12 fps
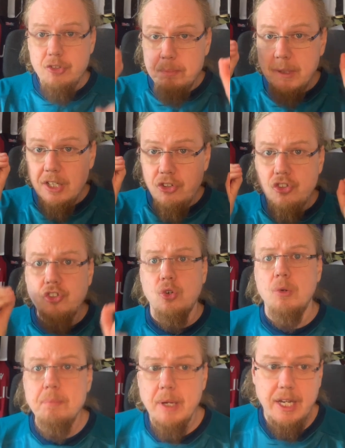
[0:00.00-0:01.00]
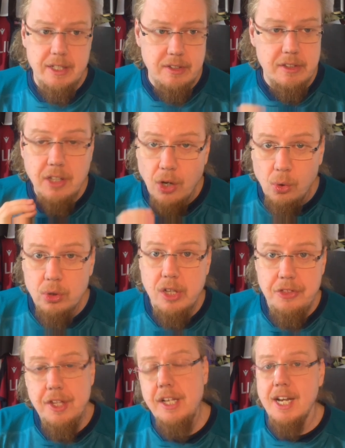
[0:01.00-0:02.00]
being so bad, the
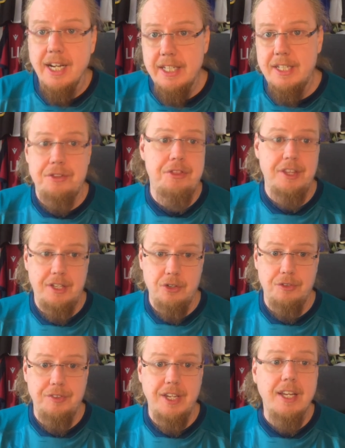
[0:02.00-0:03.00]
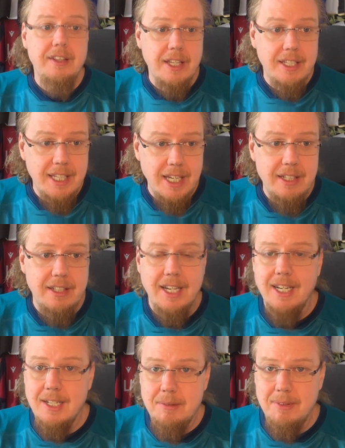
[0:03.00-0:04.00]
only thing I can think of, and
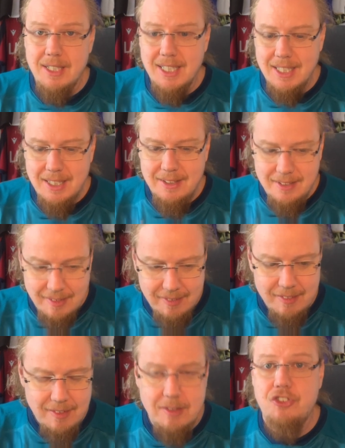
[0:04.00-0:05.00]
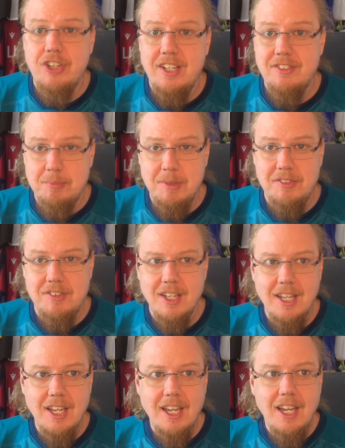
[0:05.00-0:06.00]
again, I this is a chance
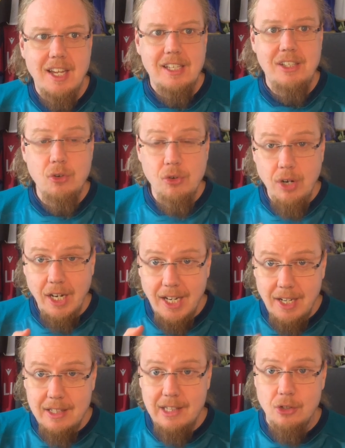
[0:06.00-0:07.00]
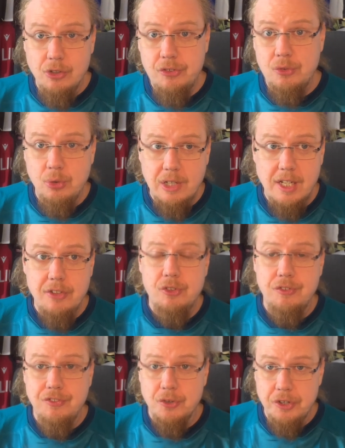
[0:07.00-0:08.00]
missed. You had lost to
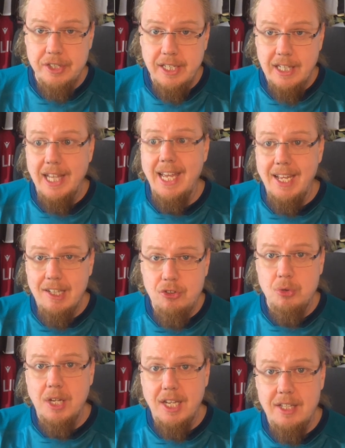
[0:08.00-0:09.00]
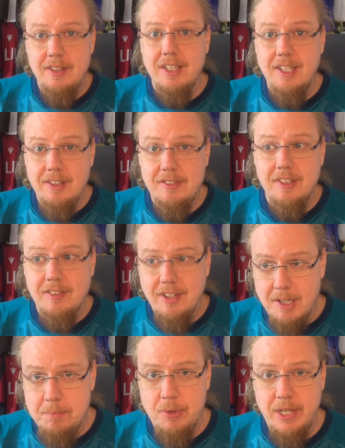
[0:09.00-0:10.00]
Lazio 4 0. Head to head is the
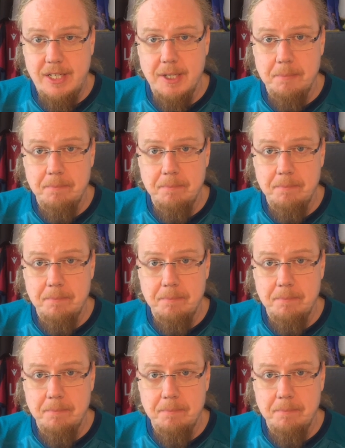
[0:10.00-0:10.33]
tiebreaker.